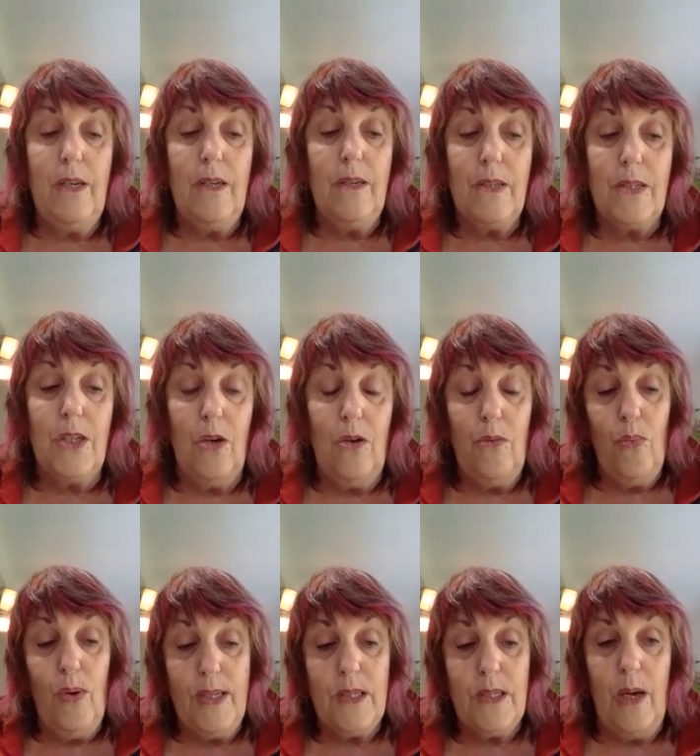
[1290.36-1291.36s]
so
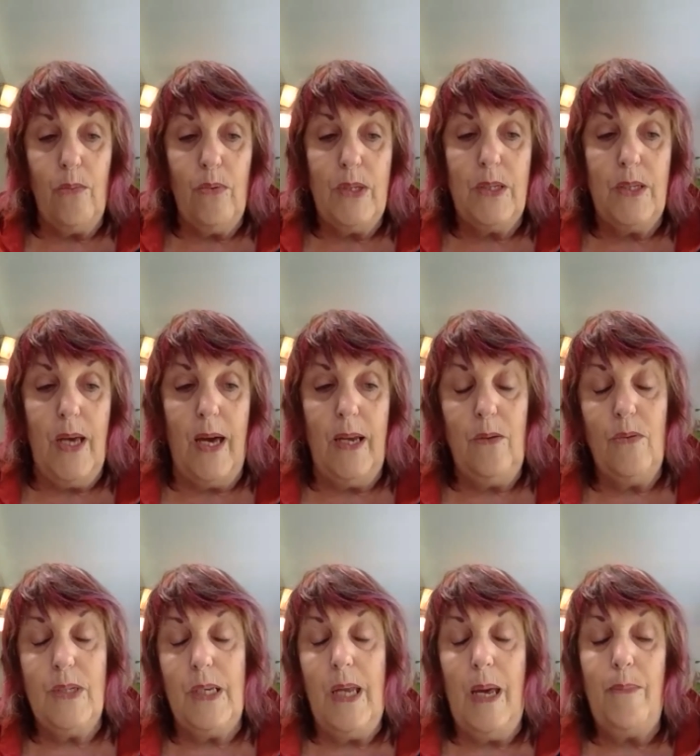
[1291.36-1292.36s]
once that was done, it
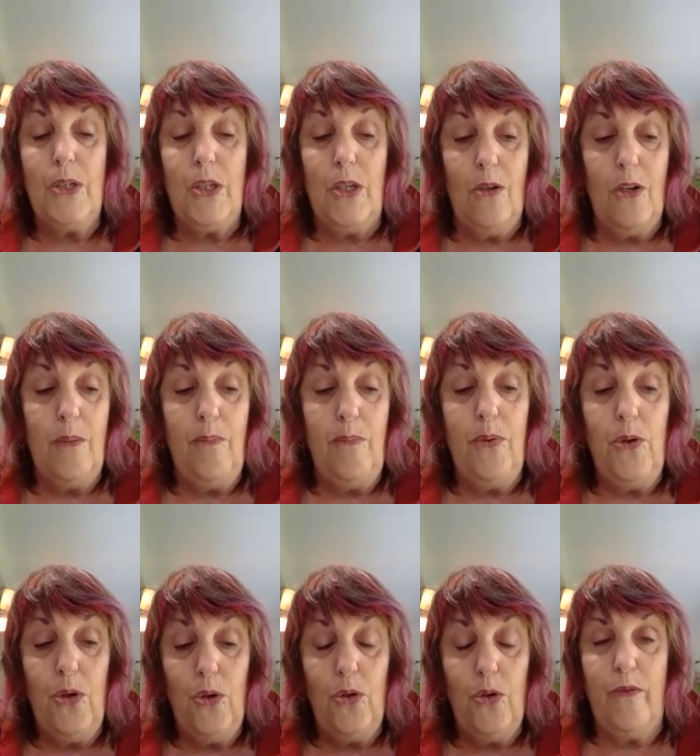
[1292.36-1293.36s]
was an absolutely
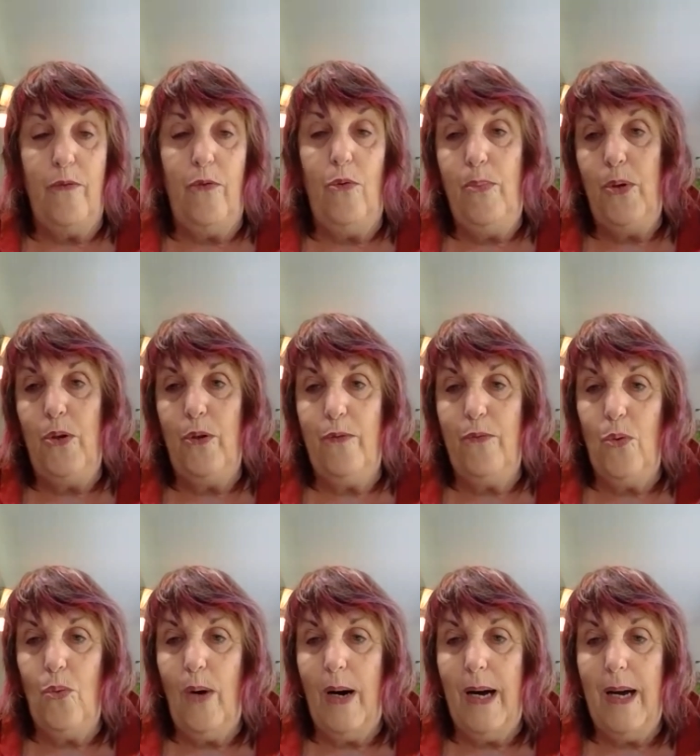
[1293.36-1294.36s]
beautiful,
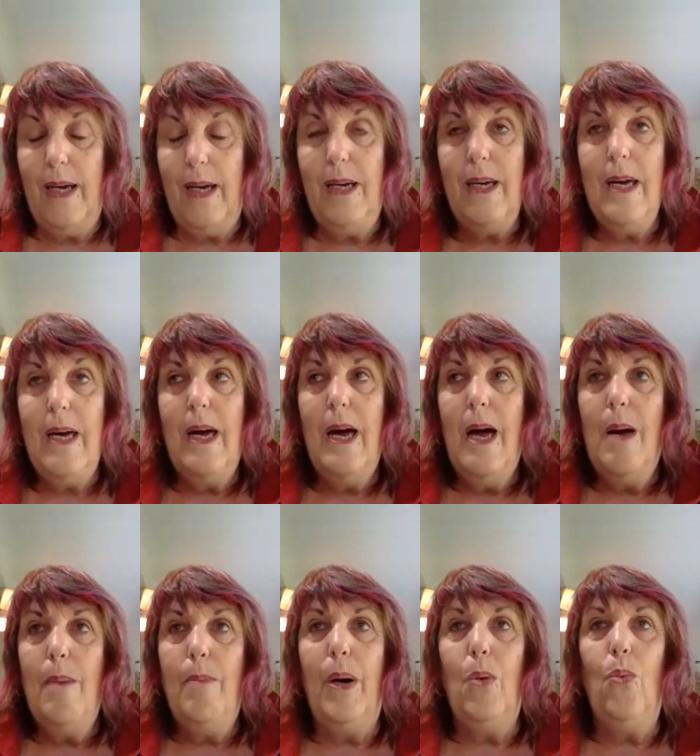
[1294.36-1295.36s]
beautiful way.
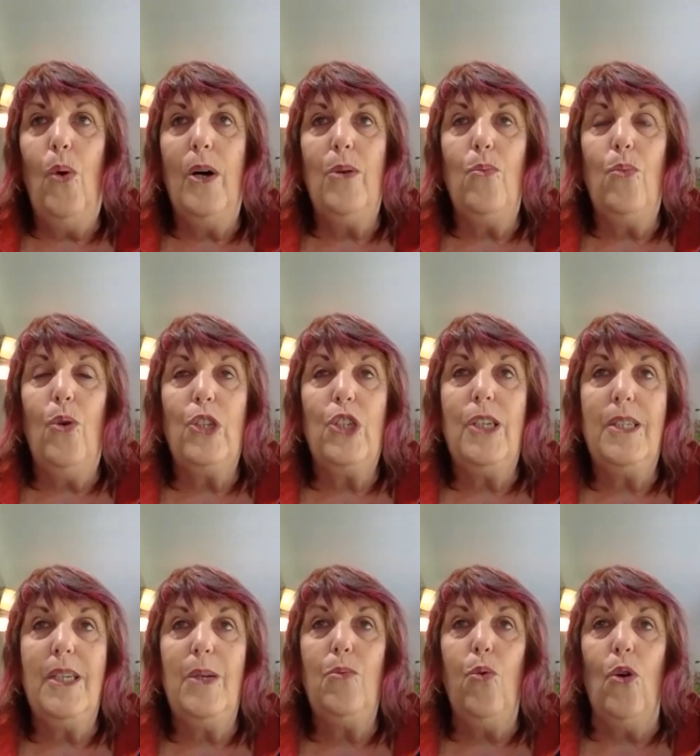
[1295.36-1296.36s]
But what she
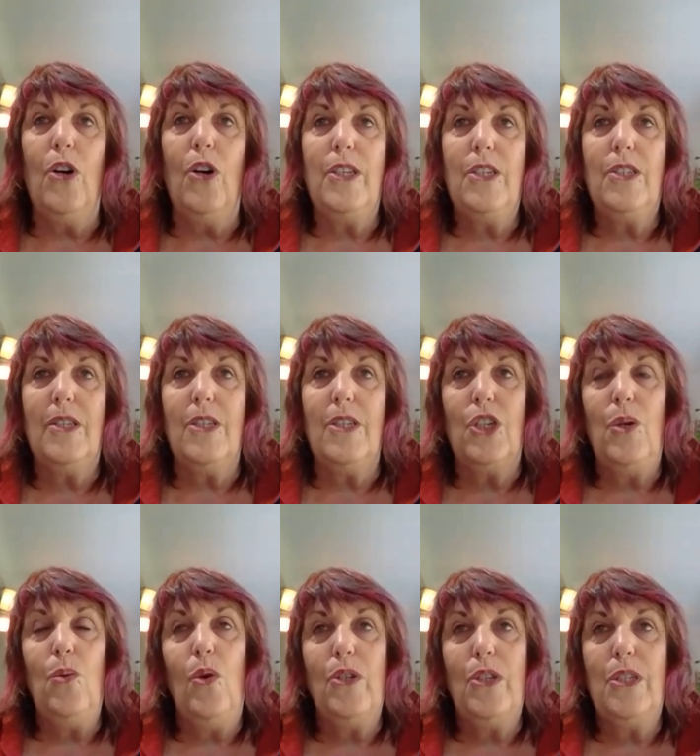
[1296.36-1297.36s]
did want is that she
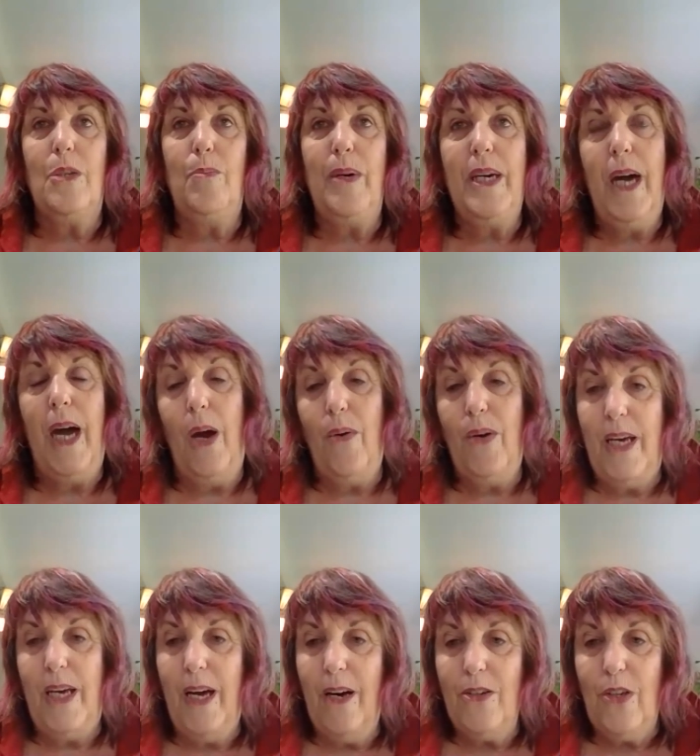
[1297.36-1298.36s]
wanted to be carried
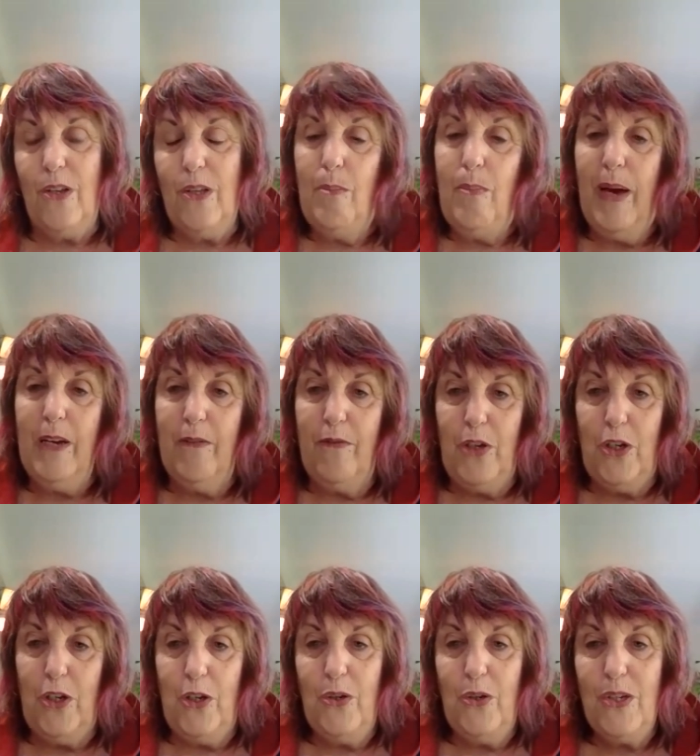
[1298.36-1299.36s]
out on the back of a
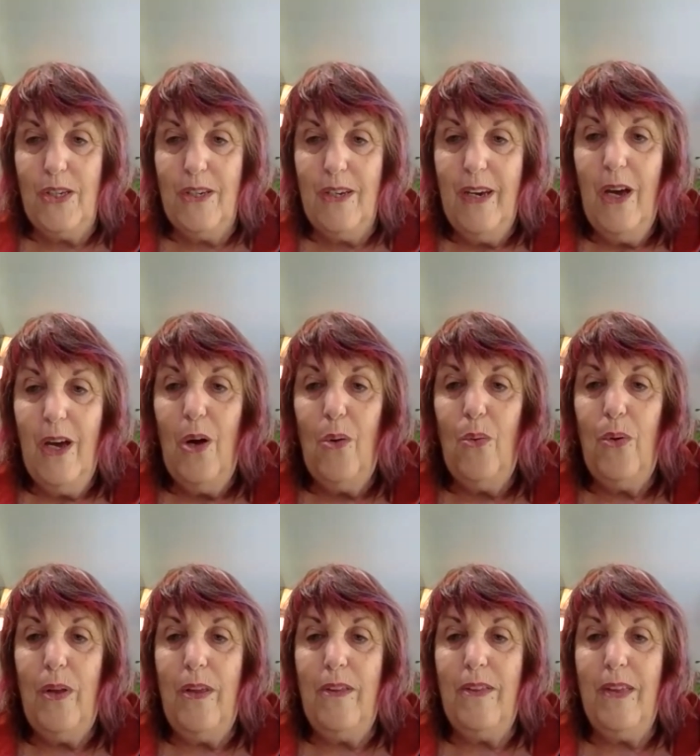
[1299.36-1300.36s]
ute
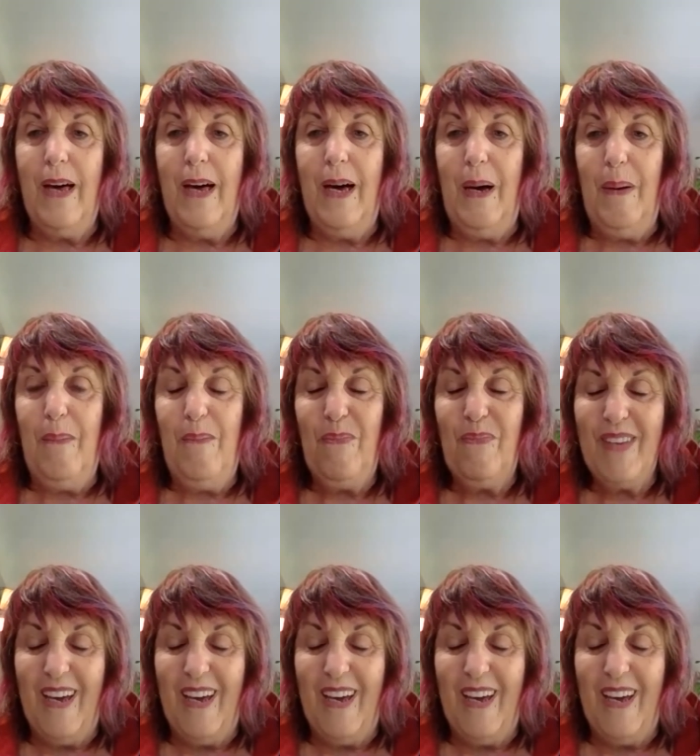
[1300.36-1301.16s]
with some